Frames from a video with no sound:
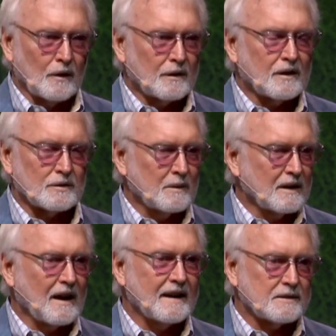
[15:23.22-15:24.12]
because when
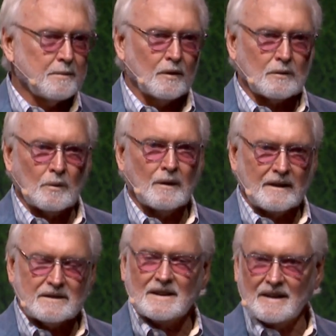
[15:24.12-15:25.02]
God spoke the word, He
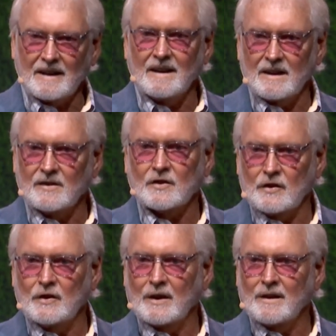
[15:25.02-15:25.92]
said, It is
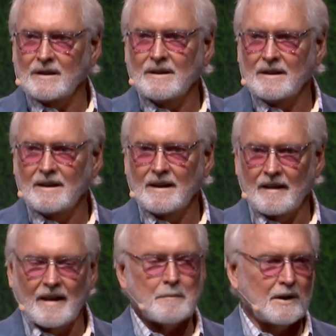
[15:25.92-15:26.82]
good. And
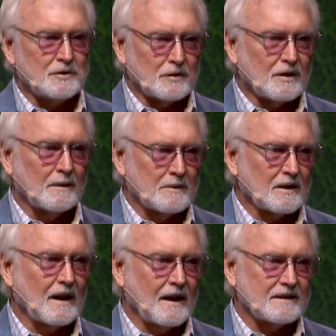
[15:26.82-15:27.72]
that means you come to
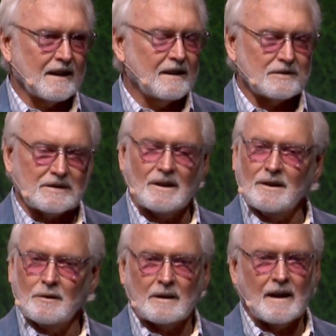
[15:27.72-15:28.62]
God's house. You say,
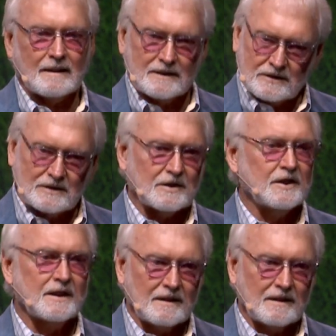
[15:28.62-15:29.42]
Oh, God, this is good.